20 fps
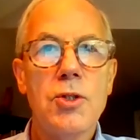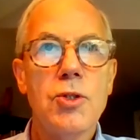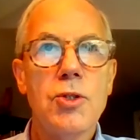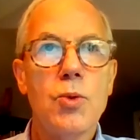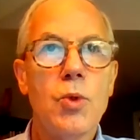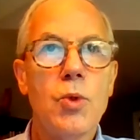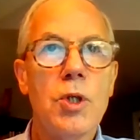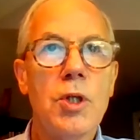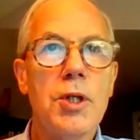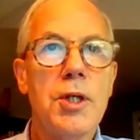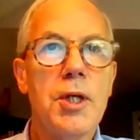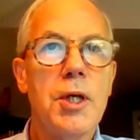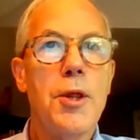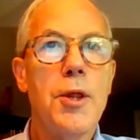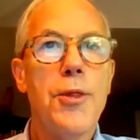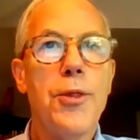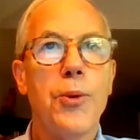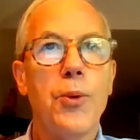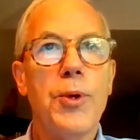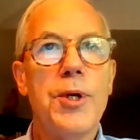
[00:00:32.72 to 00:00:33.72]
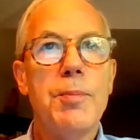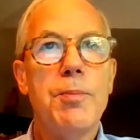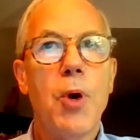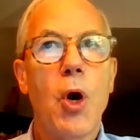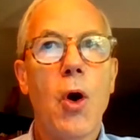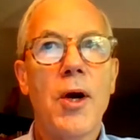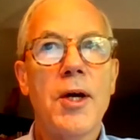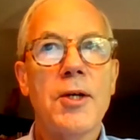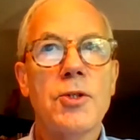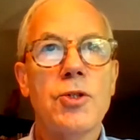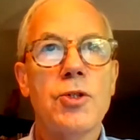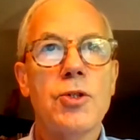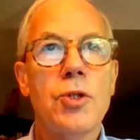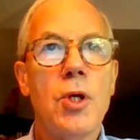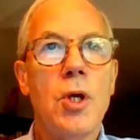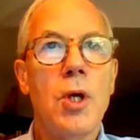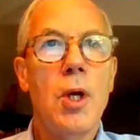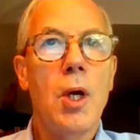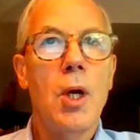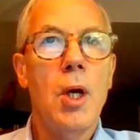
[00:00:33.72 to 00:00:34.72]
is really in three parts.
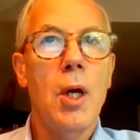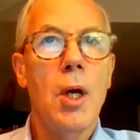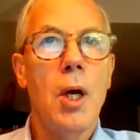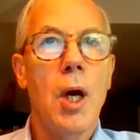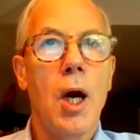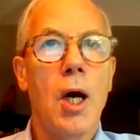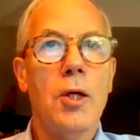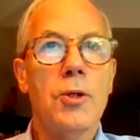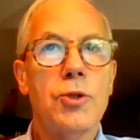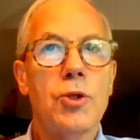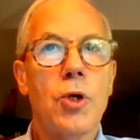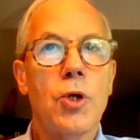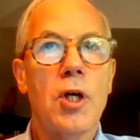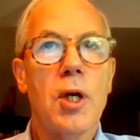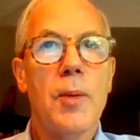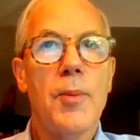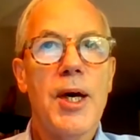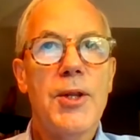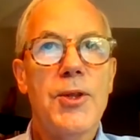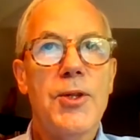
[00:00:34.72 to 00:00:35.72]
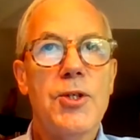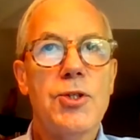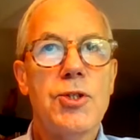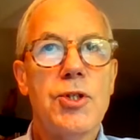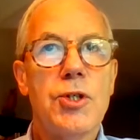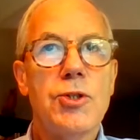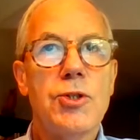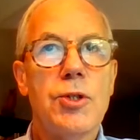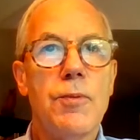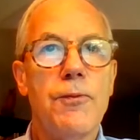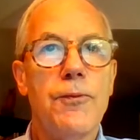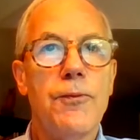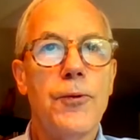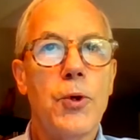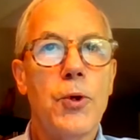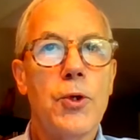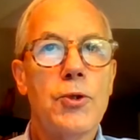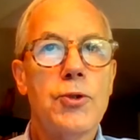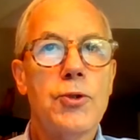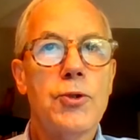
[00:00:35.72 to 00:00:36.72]
I'll talk about the system
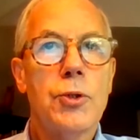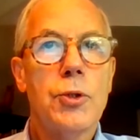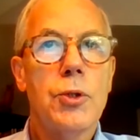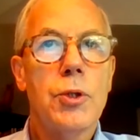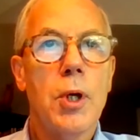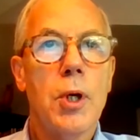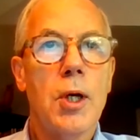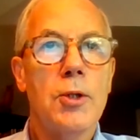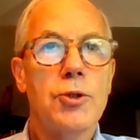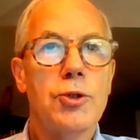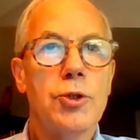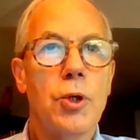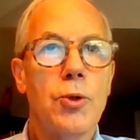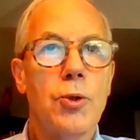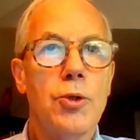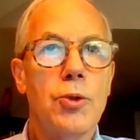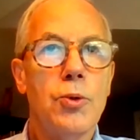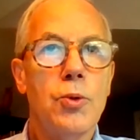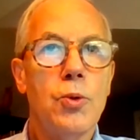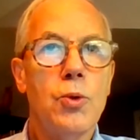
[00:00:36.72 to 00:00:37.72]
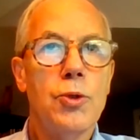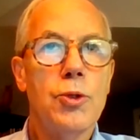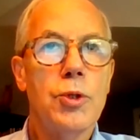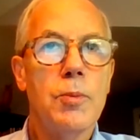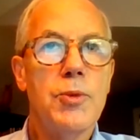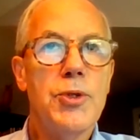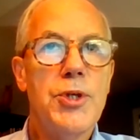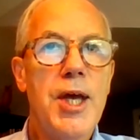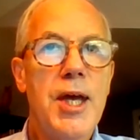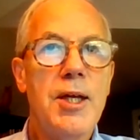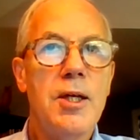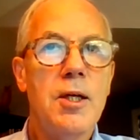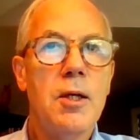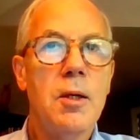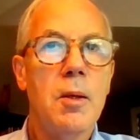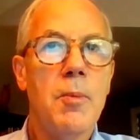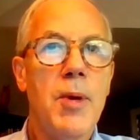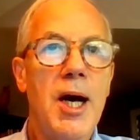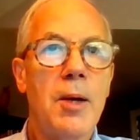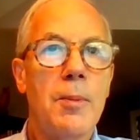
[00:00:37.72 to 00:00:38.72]
first. I'll show you some data
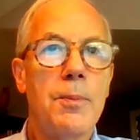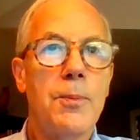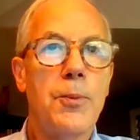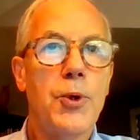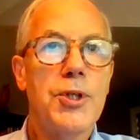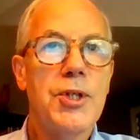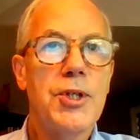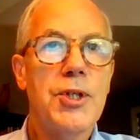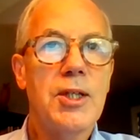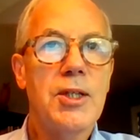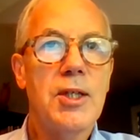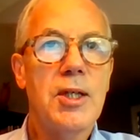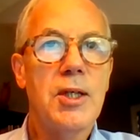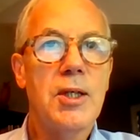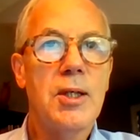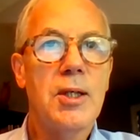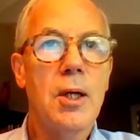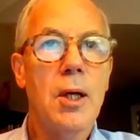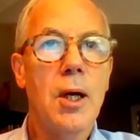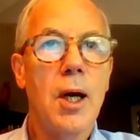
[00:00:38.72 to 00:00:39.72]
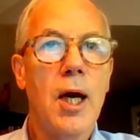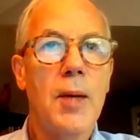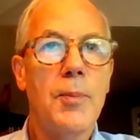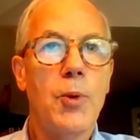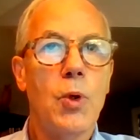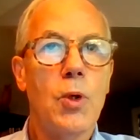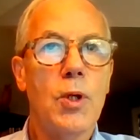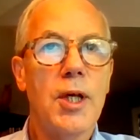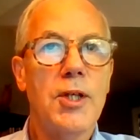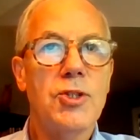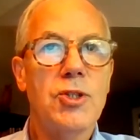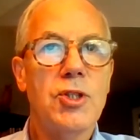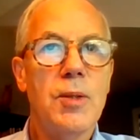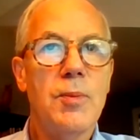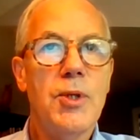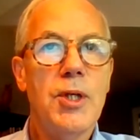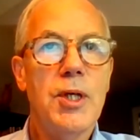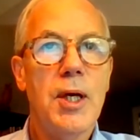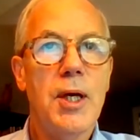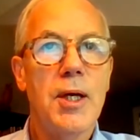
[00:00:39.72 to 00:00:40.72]
about predicting
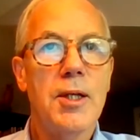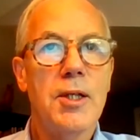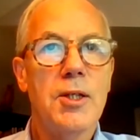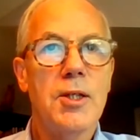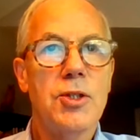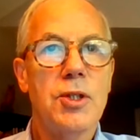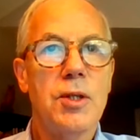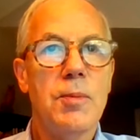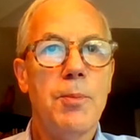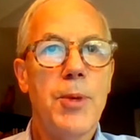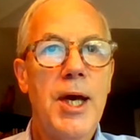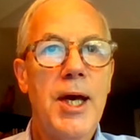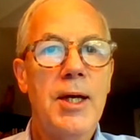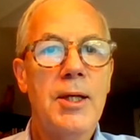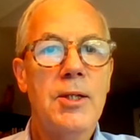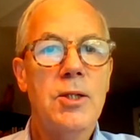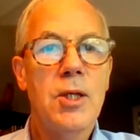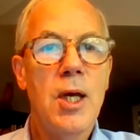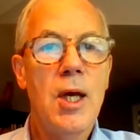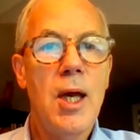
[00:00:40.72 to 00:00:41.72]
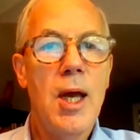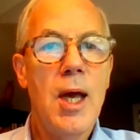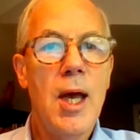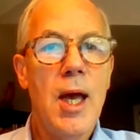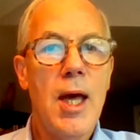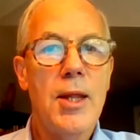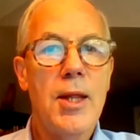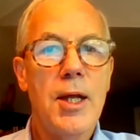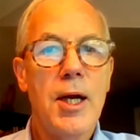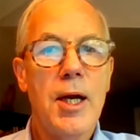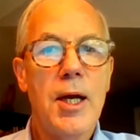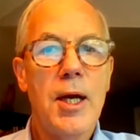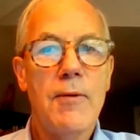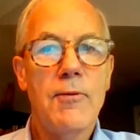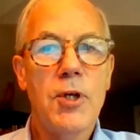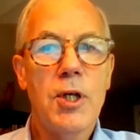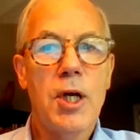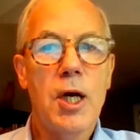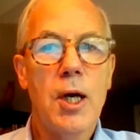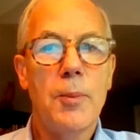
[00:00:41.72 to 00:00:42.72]
hypoglycemia and its impact. And then I
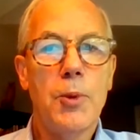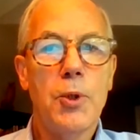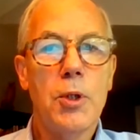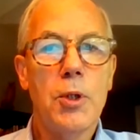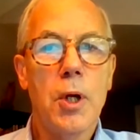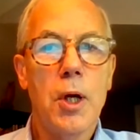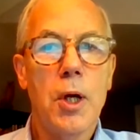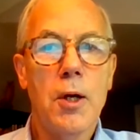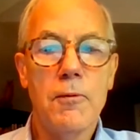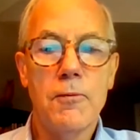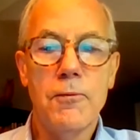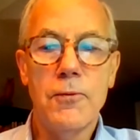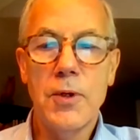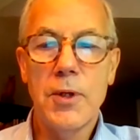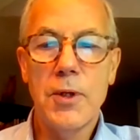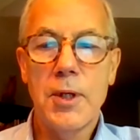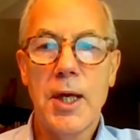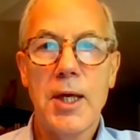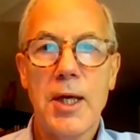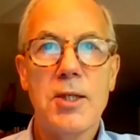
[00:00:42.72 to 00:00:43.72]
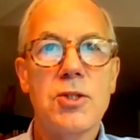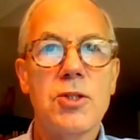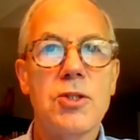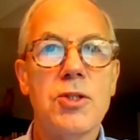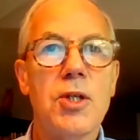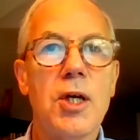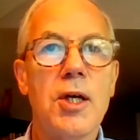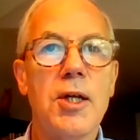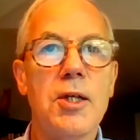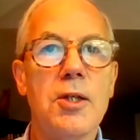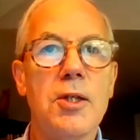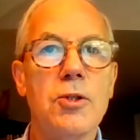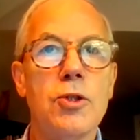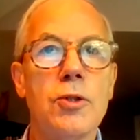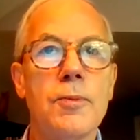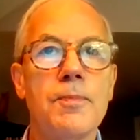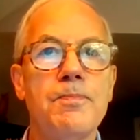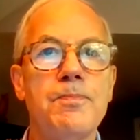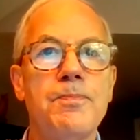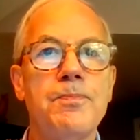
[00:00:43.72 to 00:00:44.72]
have a couple of case studies.